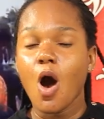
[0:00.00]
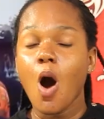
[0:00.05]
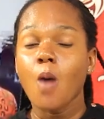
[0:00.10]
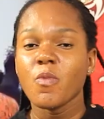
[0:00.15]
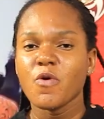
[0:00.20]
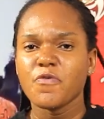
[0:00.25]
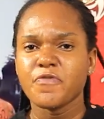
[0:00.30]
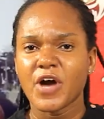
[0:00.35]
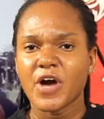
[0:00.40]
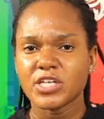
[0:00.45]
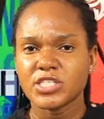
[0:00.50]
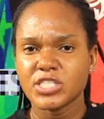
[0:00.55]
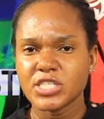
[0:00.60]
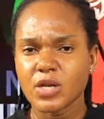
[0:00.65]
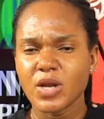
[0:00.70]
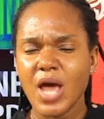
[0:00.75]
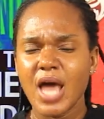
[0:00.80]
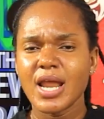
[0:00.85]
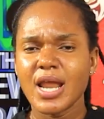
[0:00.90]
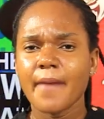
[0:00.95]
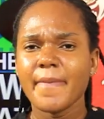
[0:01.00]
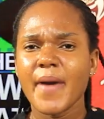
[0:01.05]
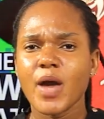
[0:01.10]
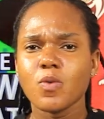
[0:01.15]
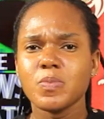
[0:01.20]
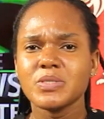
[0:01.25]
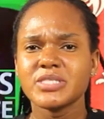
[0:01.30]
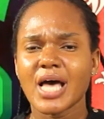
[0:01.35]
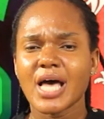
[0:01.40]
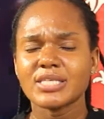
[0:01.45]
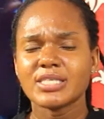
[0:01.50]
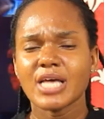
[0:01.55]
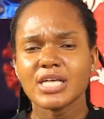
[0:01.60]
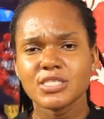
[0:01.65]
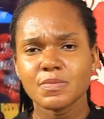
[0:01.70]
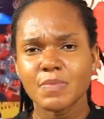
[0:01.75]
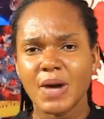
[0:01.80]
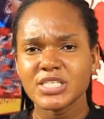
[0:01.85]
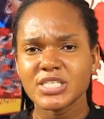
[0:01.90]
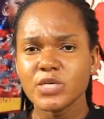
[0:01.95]
o mo fan che e na be bi sa se
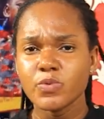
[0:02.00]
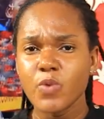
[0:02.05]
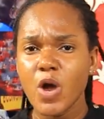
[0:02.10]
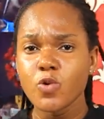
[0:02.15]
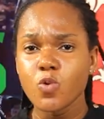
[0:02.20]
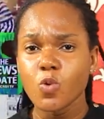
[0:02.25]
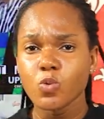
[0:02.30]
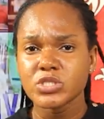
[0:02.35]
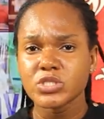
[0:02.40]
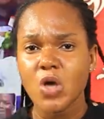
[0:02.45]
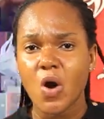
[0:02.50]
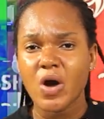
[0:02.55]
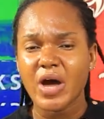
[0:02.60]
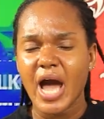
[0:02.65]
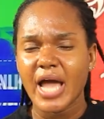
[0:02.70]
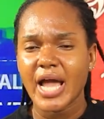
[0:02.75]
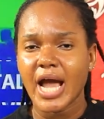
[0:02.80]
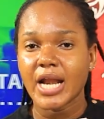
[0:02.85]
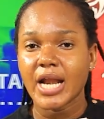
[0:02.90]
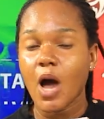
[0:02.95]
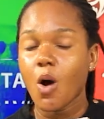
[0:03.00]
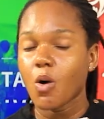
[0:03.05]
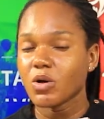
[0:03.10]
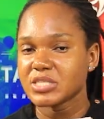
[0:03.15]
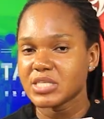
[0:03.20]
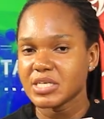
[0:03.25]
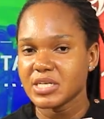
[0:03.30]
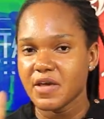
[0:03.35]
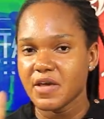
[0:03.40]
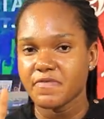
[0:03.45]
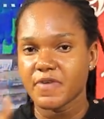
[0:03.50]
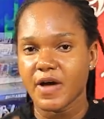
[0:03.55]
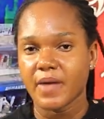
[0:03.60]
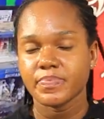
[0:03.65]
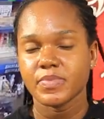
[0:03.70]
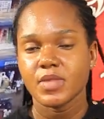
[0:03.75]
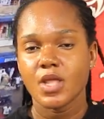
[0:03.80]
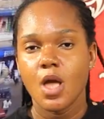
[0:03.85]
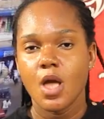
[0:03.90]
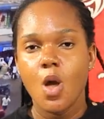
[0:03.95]
Majid be no hu se o kan ya na o se never
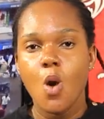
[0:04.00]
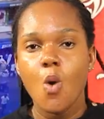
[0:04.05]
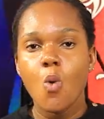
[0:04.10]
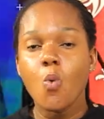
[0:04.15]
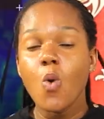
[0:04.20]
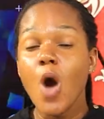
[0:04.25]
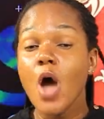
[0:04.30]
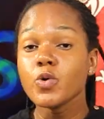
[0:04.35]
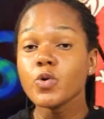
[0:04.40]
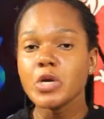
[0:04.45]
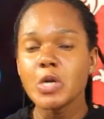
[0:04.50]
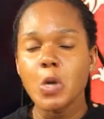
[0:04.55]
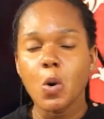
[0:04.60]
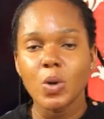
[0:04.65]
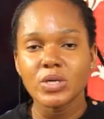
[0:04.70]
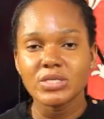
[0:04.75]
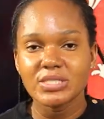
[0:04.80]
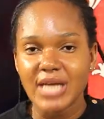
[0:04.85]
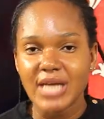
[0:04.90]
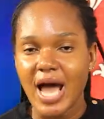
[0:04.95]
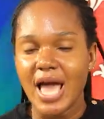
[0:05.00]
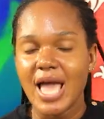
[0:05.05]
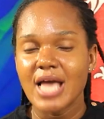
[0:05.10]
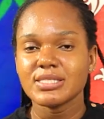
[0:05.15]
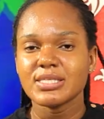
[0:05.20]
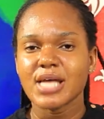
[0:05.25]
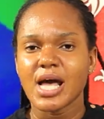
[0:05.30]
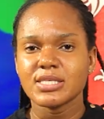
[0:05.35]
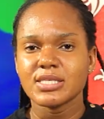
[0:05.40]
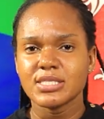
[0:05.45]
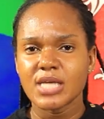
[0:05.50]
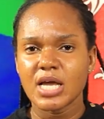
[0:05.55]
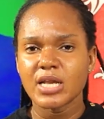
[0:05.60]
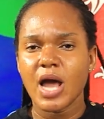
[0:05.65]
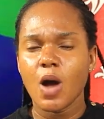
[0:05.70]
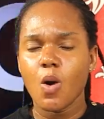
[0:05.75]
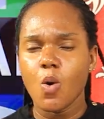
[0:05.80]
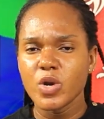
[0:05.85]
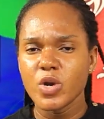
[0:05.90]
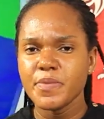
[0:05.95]
wan no hu da e sa se
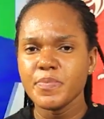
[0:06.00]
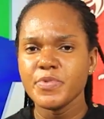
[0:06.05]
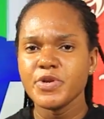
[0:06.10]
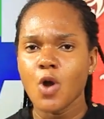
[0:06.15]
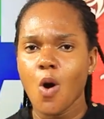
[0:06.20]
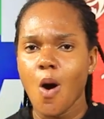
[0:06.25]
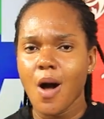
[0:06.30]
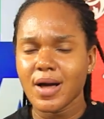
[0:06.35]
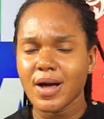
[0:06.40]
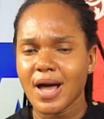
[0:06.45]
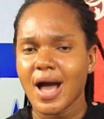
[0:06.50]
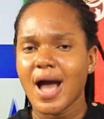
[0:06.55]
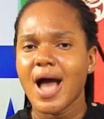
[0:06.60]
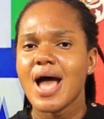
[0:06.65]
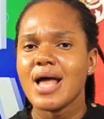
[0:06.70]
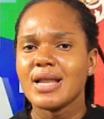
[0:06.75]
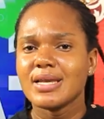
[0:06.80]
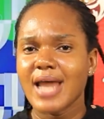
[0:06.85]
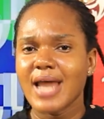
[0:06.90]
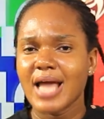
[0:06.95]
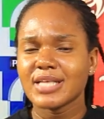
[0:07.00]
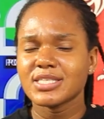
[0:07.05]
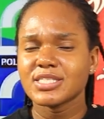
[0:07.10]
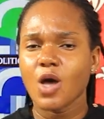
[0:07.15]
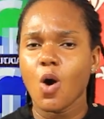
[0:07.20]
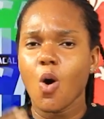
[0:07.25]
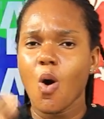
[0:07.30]
na oni mi o kan na ite